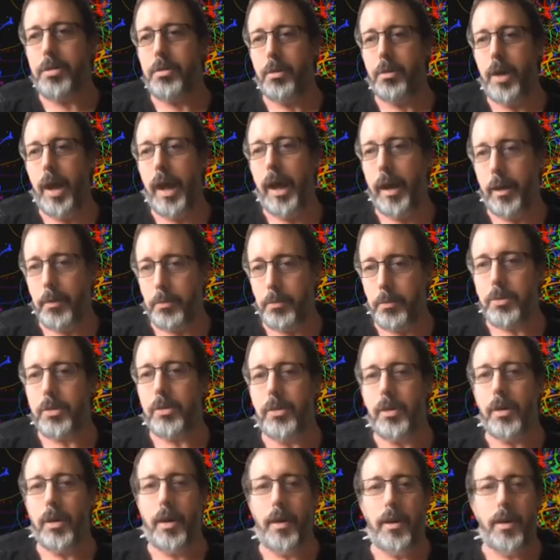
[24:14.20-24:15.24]
games.
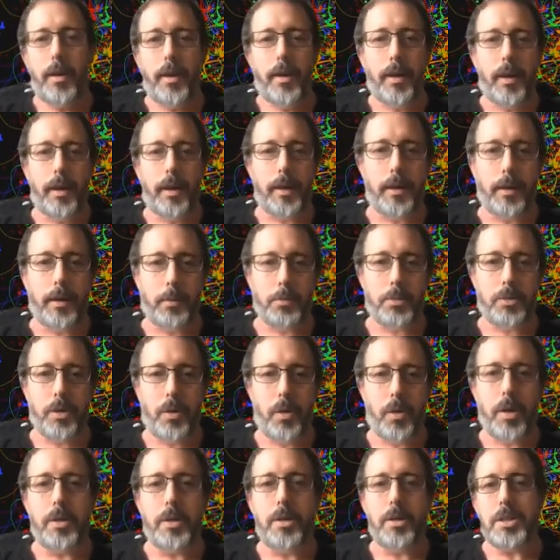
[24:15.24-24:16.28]

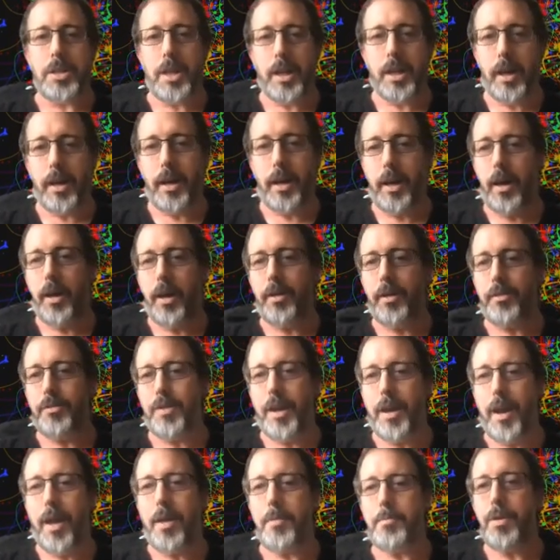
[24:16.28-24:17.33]
So understanding of
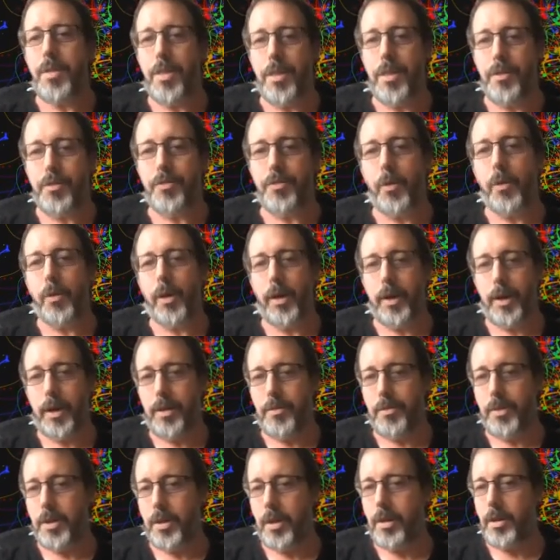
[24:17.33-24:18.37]
and empathy for a
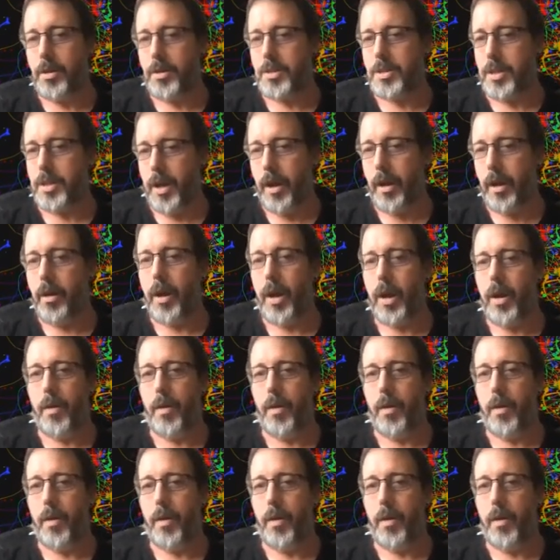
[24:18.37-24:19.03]
given scenario.